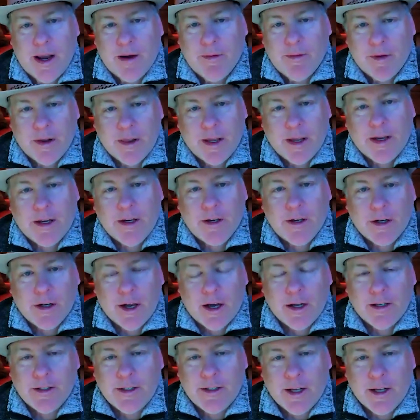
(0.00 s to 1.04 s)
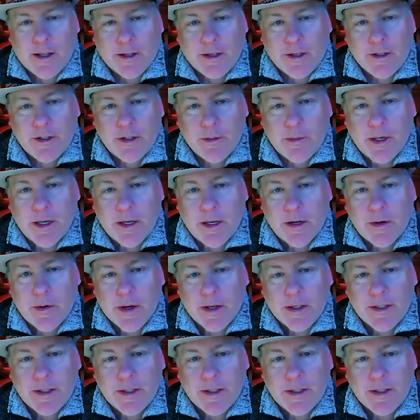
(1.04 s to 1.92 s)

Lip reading: everything in your gut is telling you should be doing.